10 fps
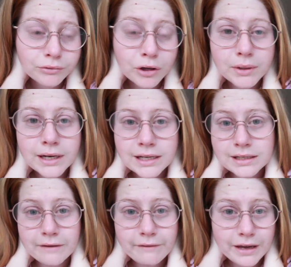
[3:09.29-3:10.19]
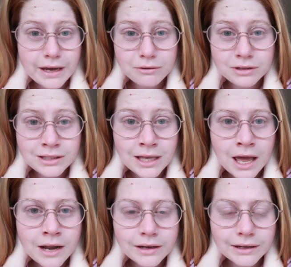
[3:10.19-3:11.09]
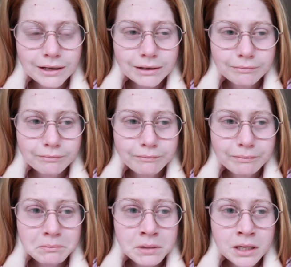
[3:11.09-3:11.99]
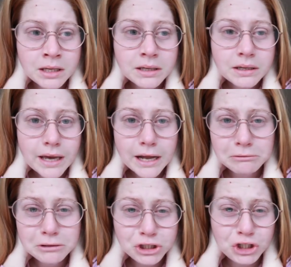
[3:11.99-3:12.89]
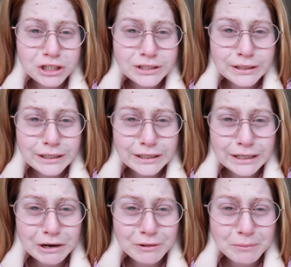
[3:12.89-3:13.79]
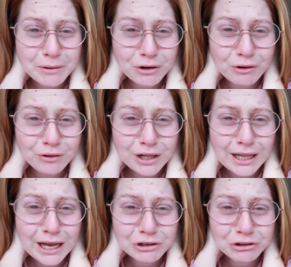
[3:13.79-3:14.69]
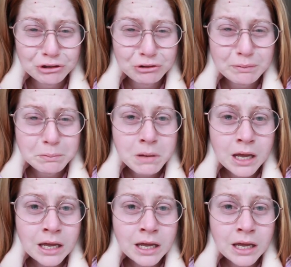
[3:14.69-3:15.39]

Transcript: No one has ever else sat in it, and it was just sitting there in the middle of the lounge room,